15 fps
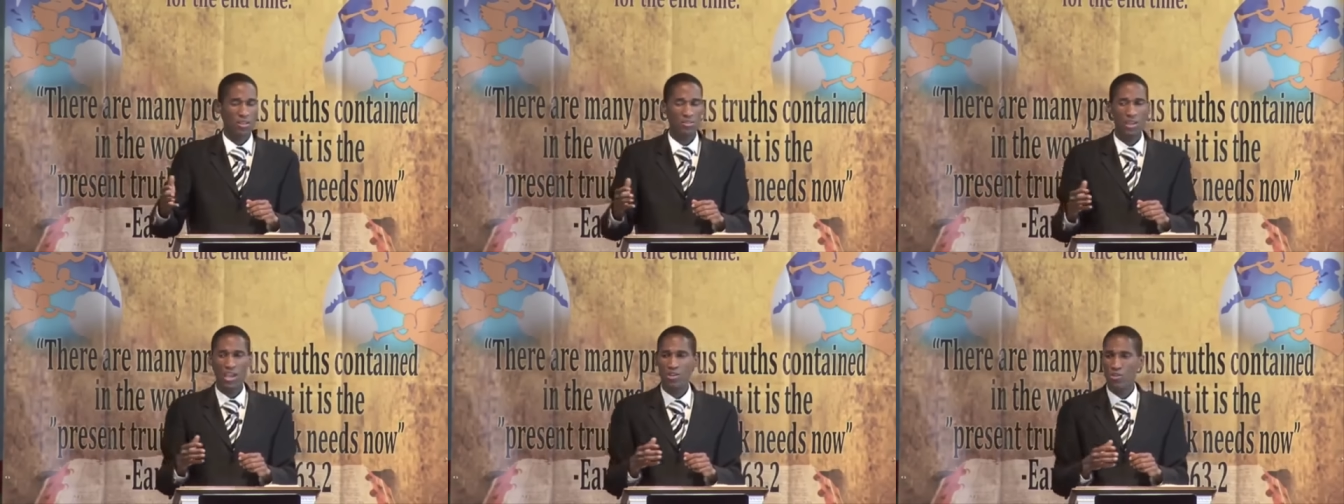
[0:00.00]

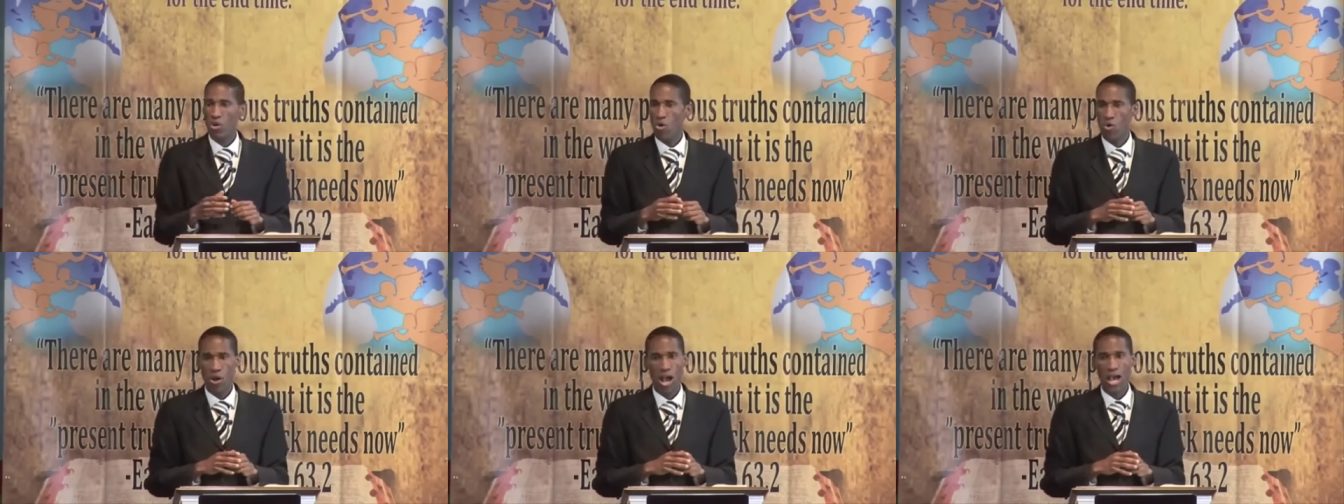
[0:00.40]
they
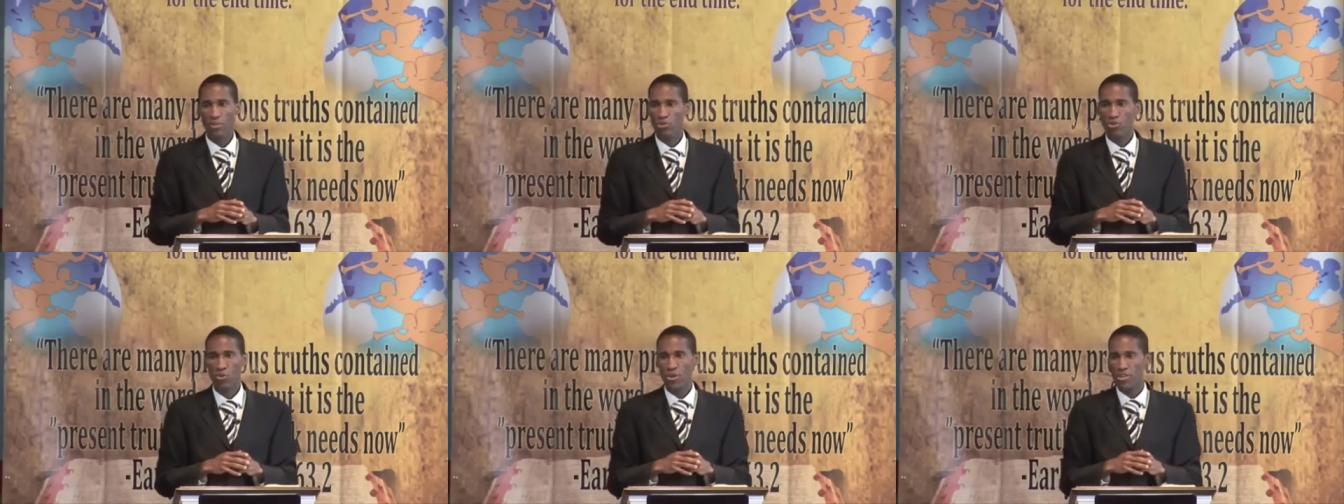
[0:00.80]
know how
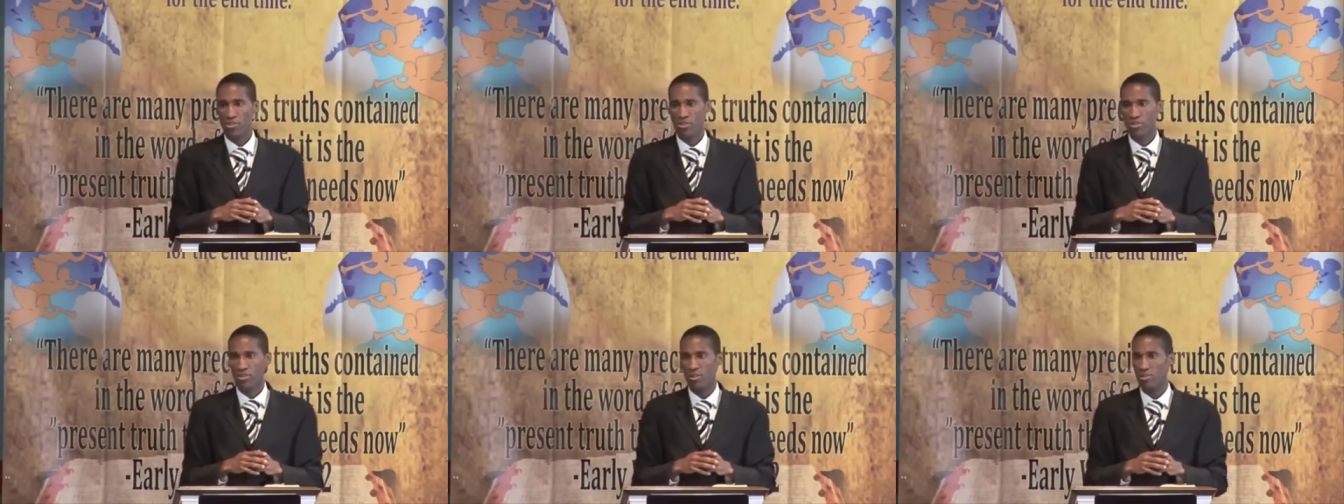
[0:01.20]
to
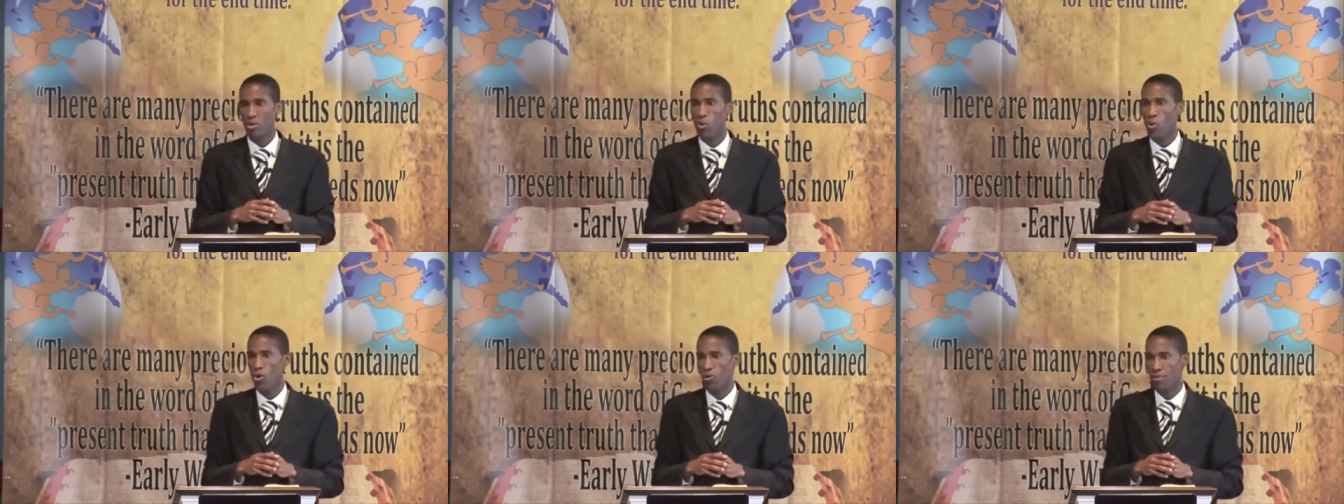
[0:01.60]
reach
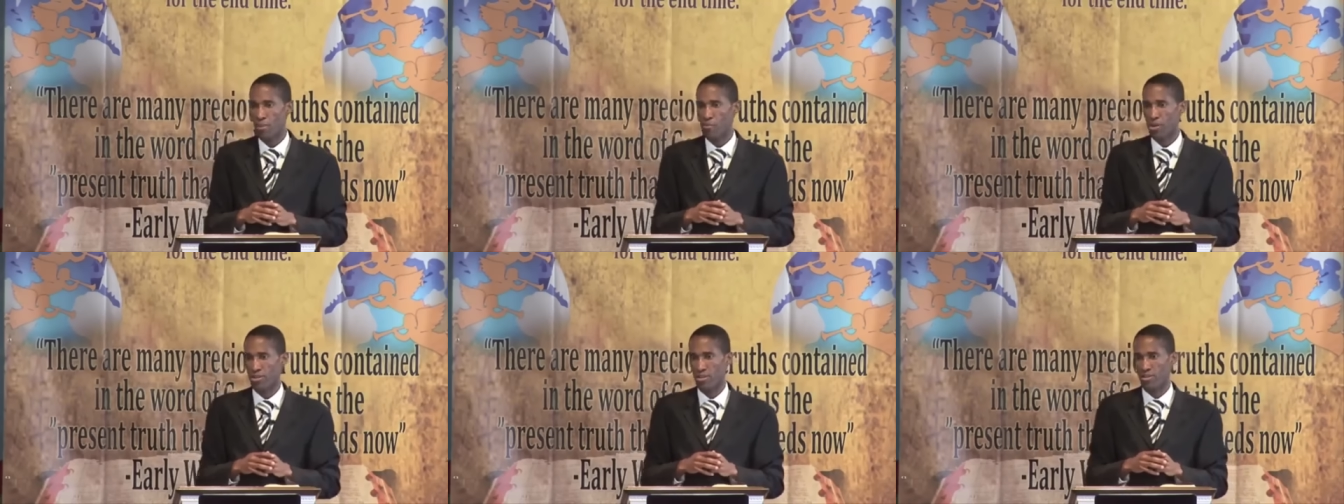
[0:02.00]
the world, my
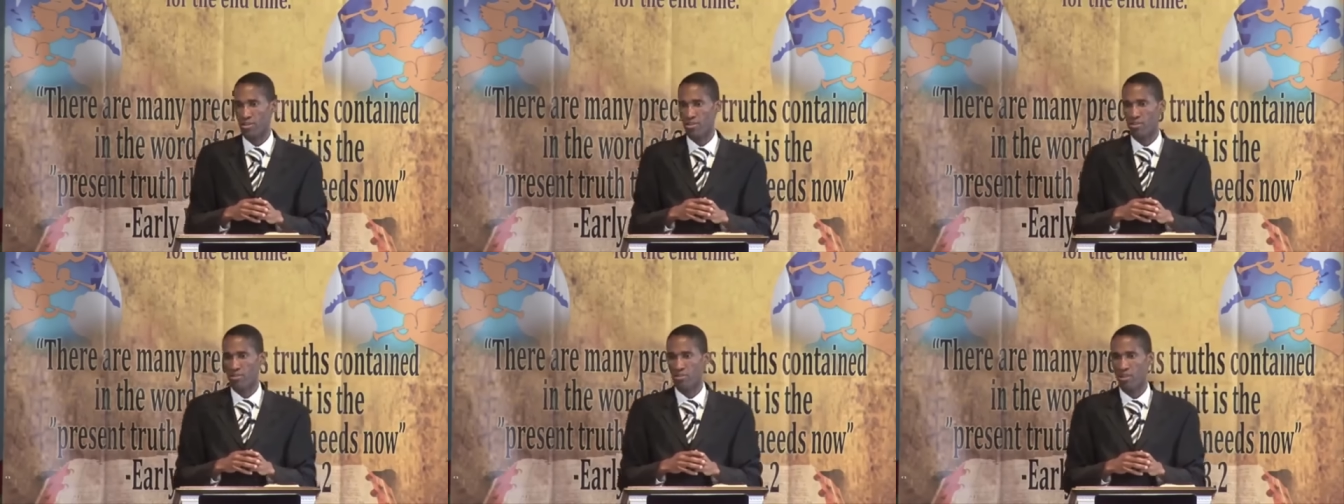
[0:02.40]
brothers and
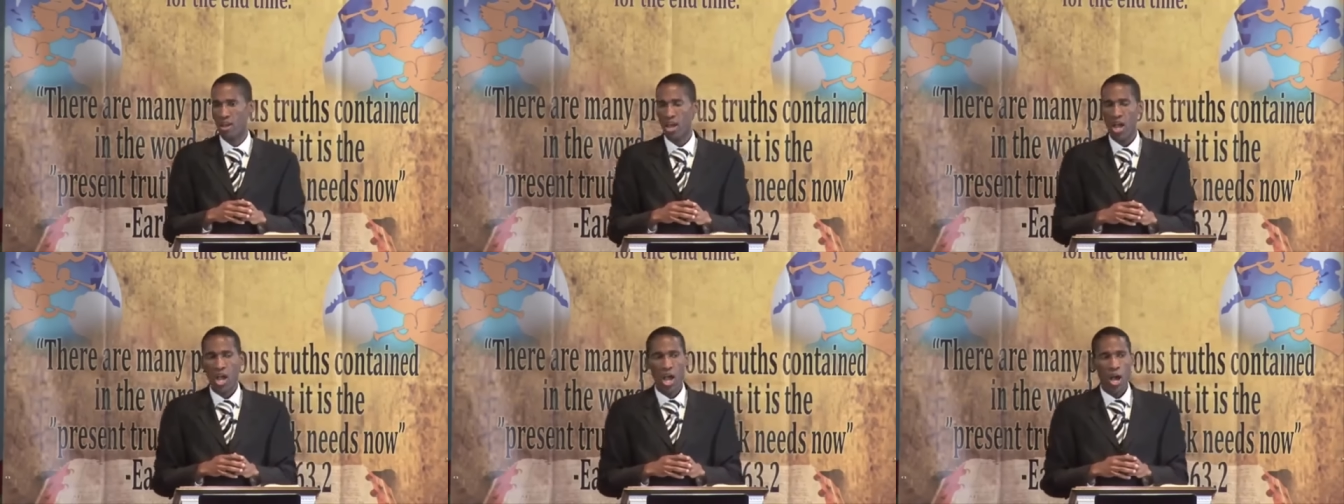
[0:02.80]
sisters.
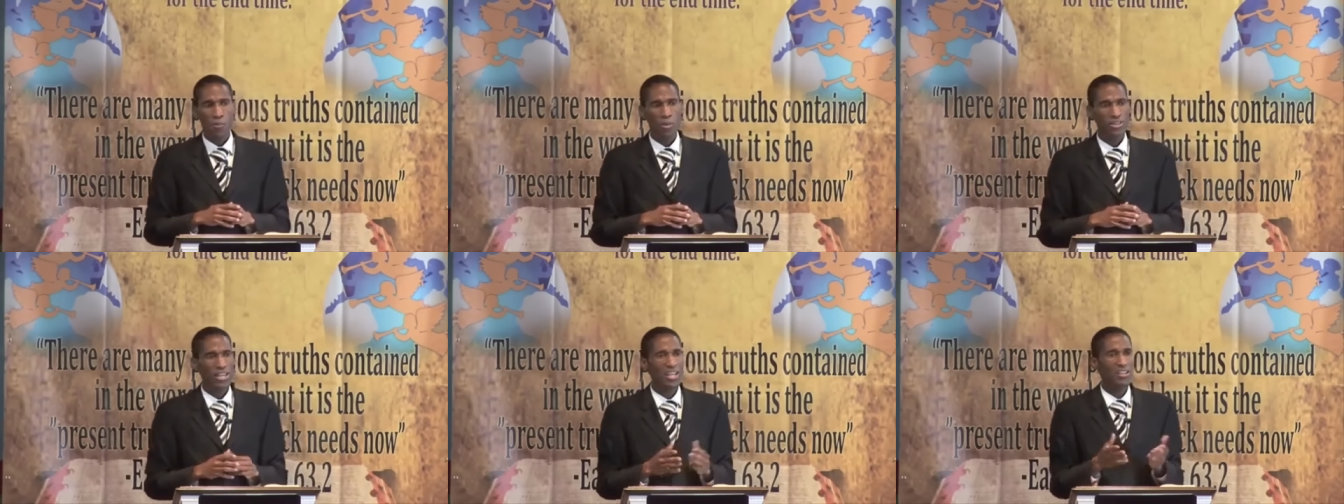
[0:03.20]

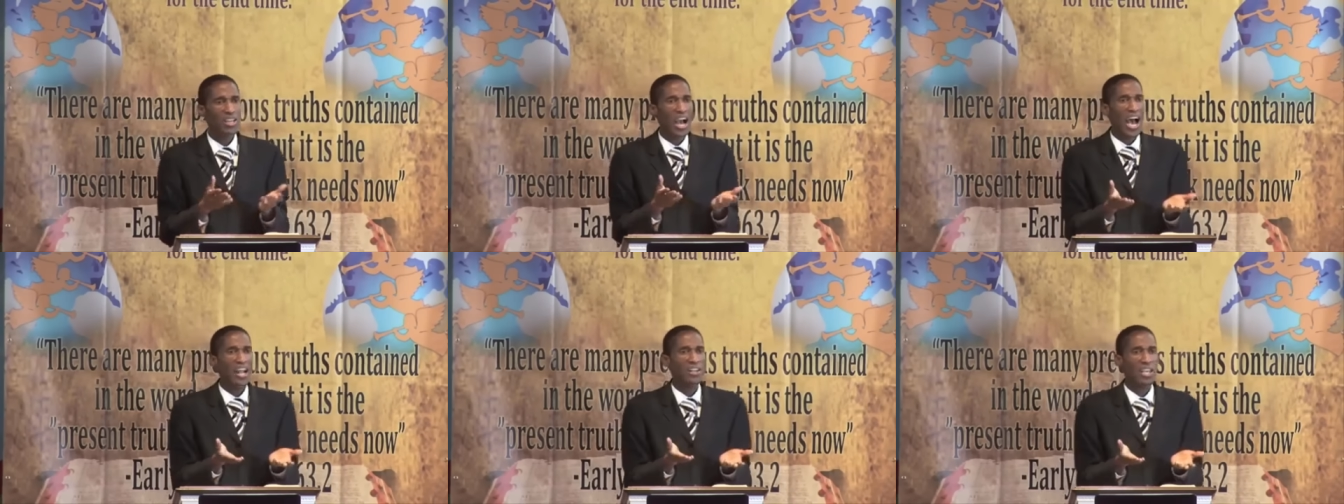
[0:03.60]
But did
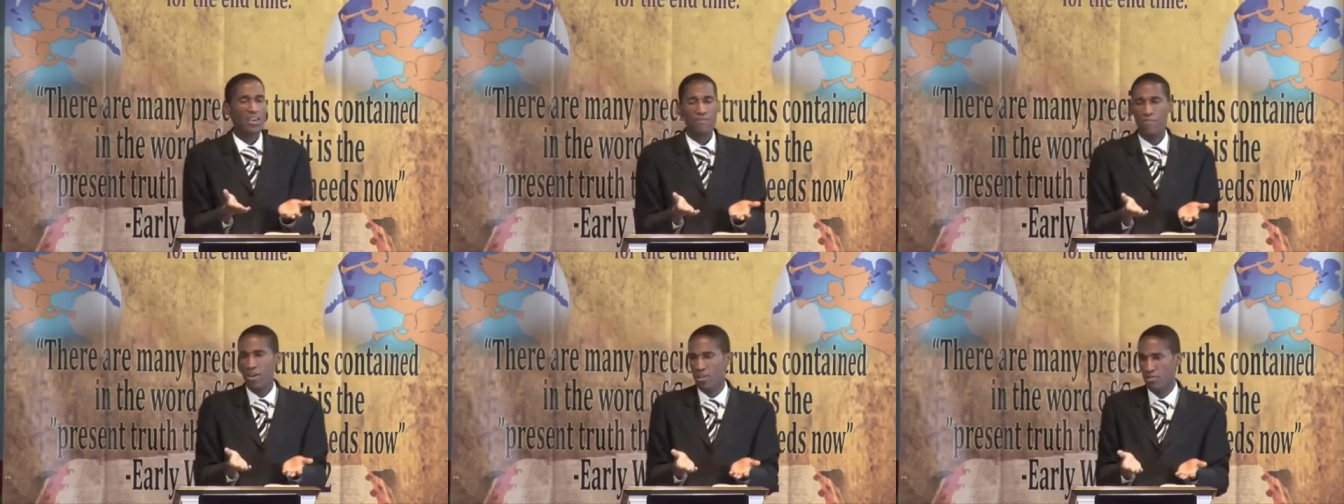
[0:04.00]
God
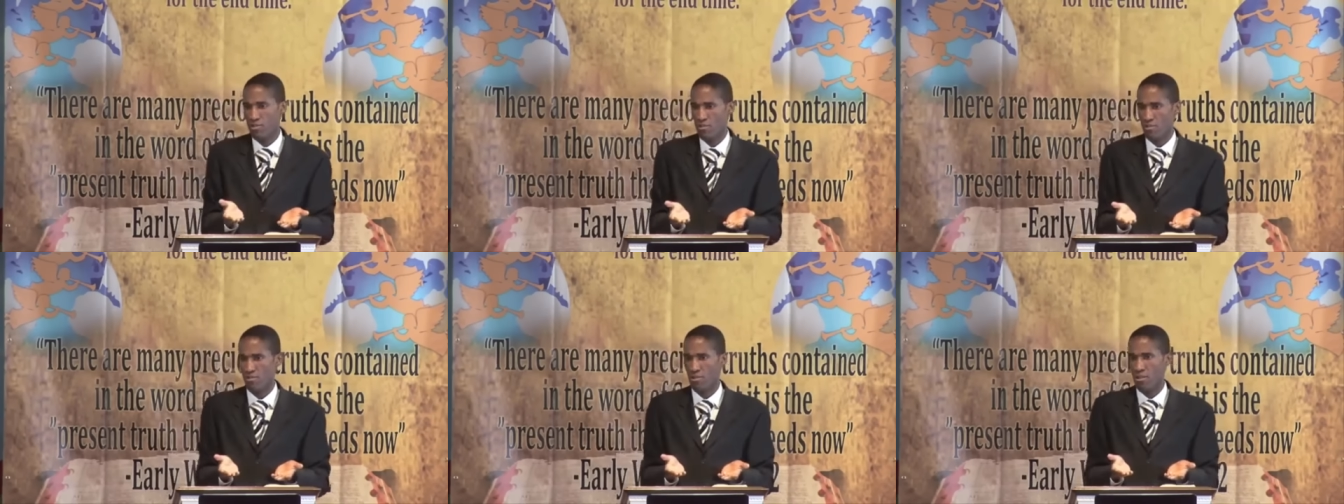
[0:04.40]
give
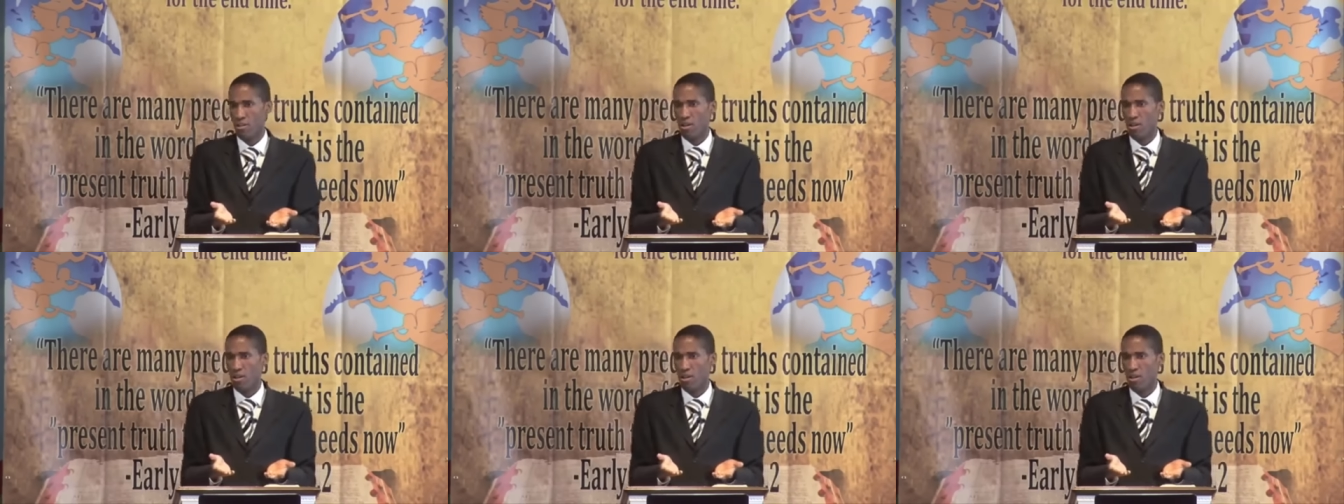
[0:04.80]
us